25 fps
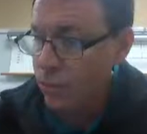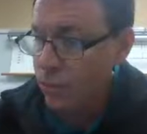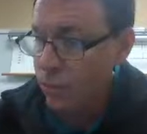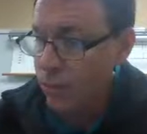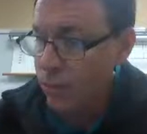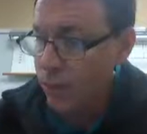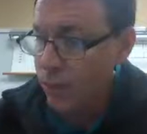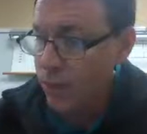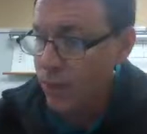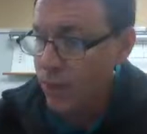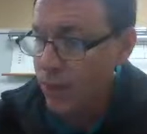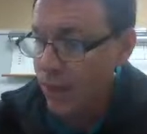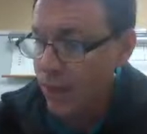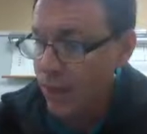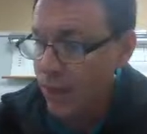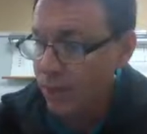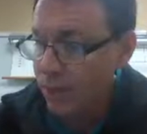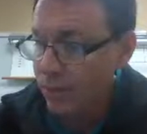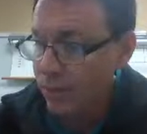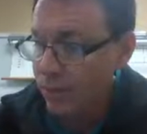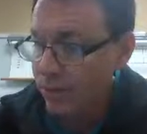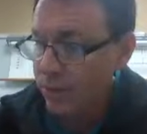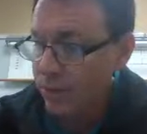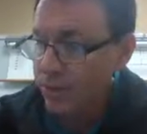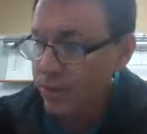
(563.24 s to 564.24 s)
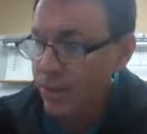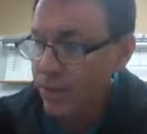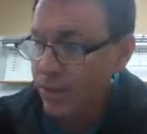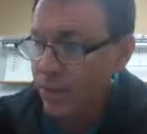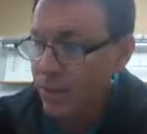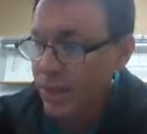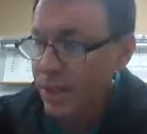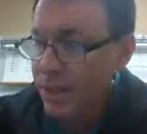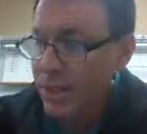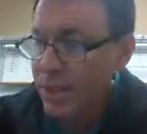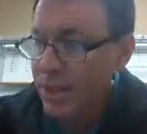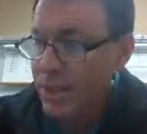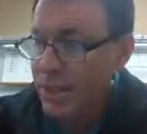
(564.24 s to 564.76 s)
were both negative.
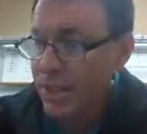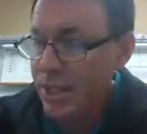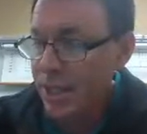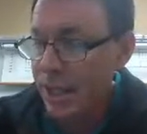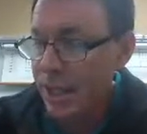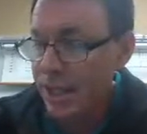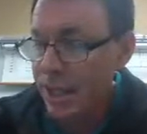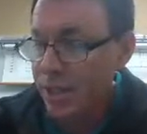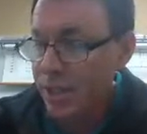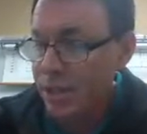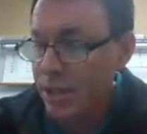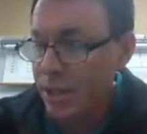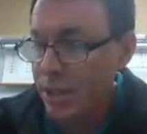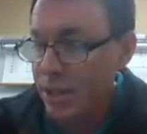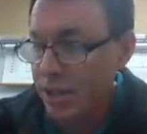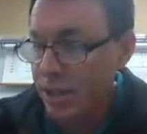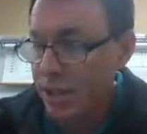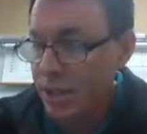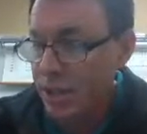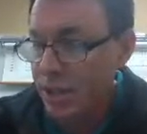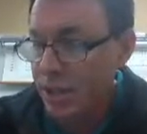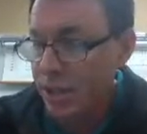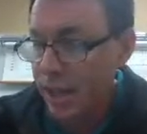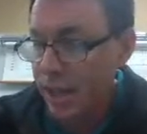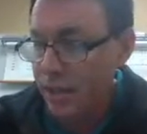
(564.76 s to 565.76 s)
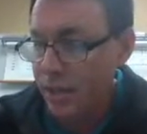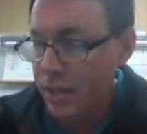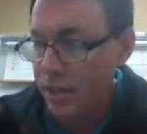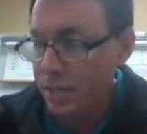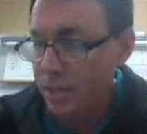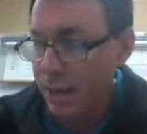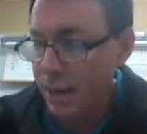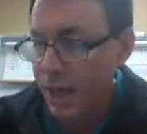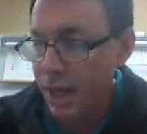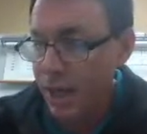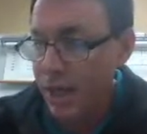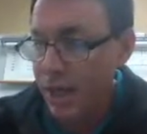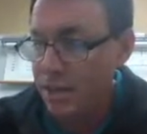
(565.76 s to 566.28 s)
The tangent is actually
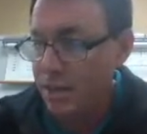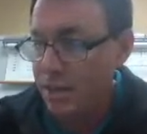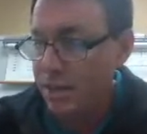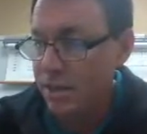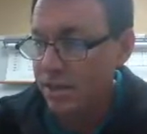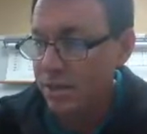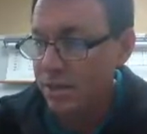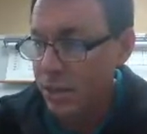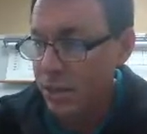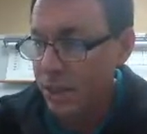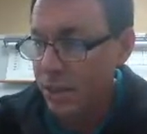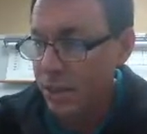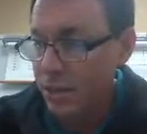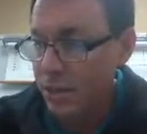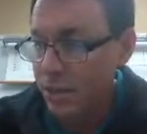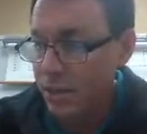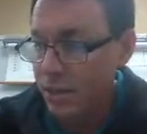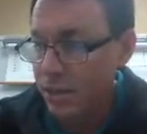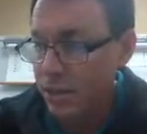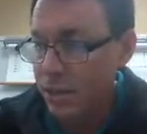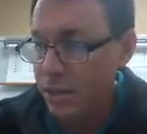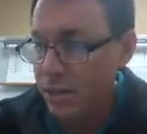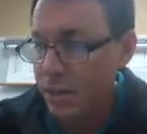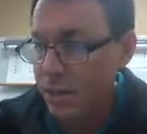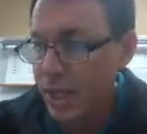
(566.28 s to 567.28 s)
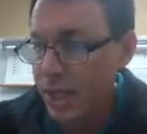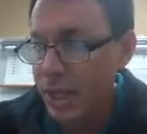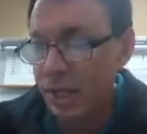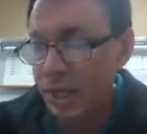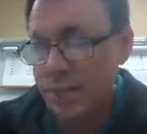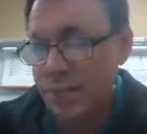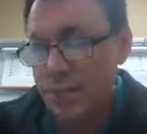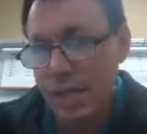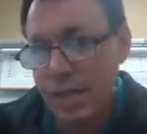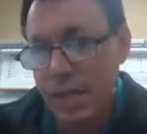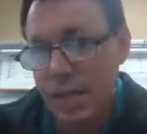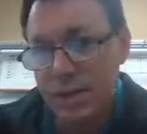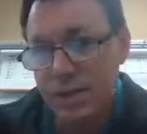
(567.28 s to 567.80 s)
positive because those two
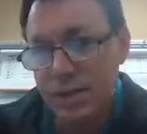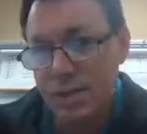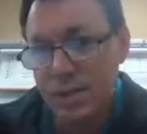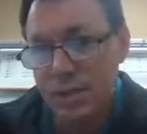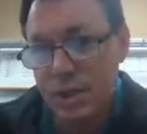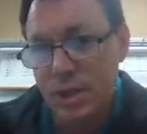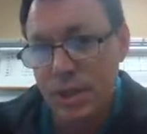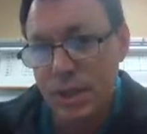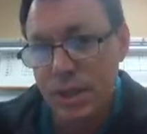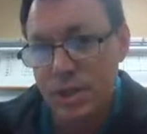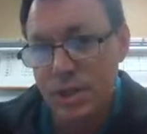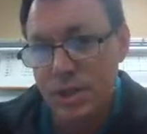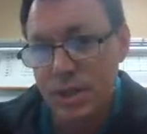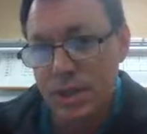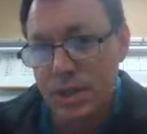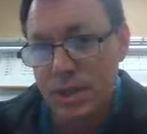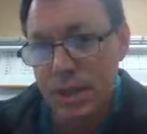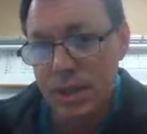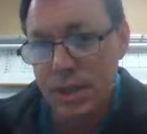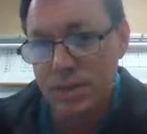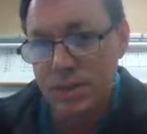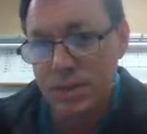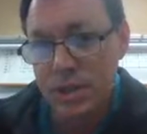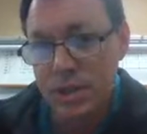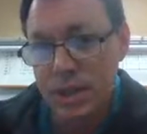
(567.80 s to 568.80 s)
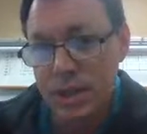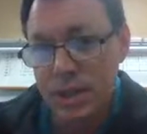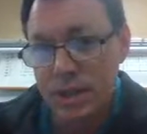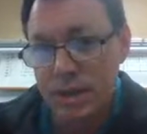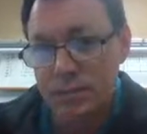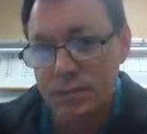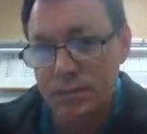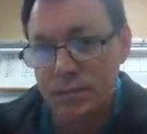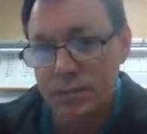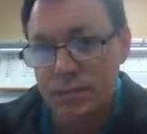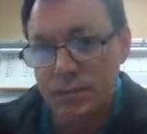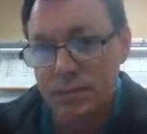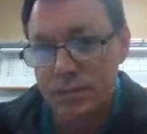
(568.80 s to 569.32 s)
negatives canceled out.
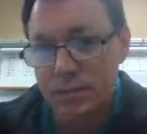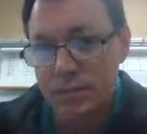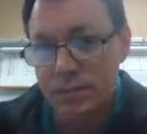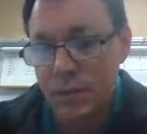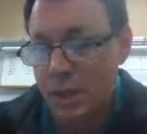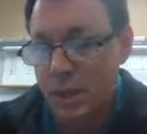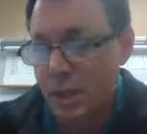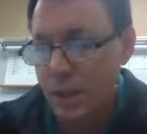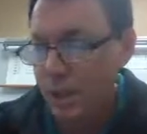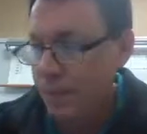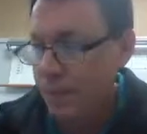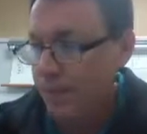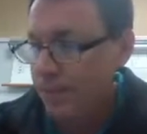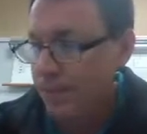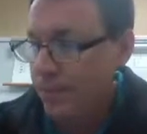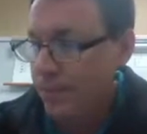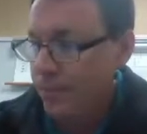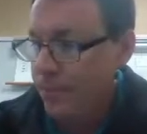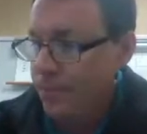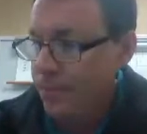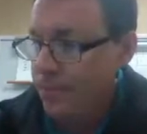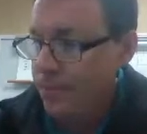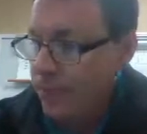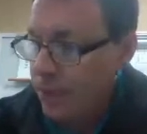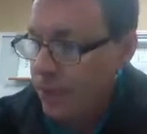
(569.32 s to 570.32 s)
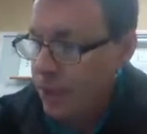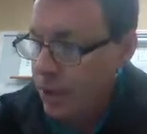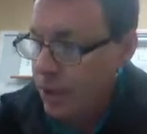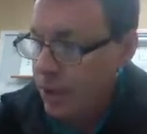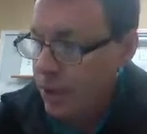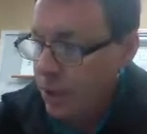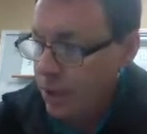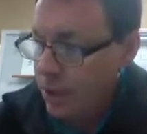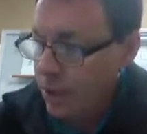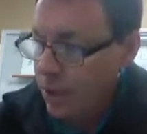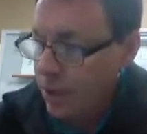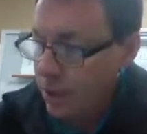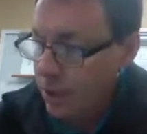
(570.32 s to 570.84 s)
Okay?
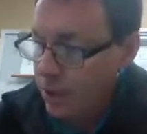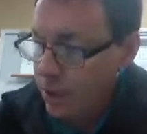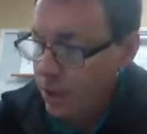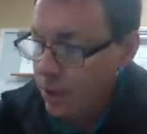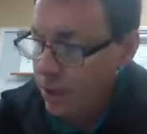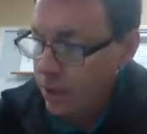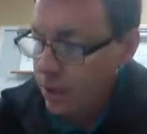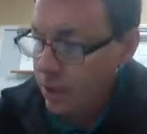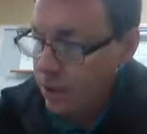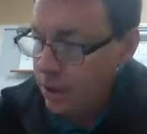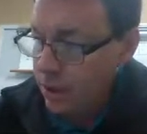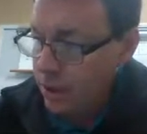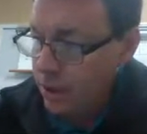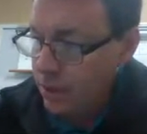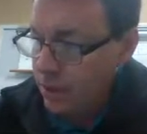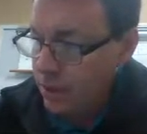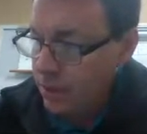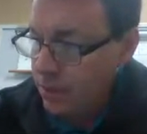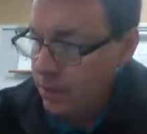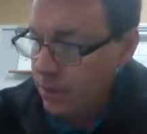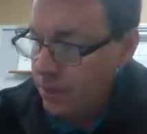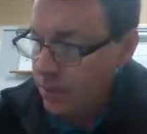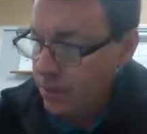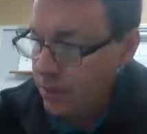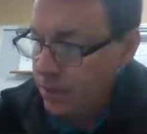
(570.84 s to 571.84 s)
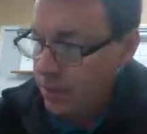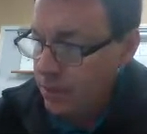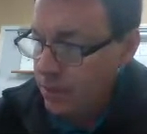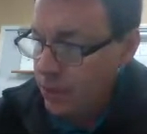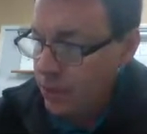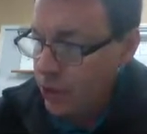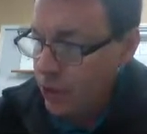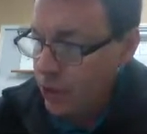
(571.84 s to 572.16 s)
Cosecant,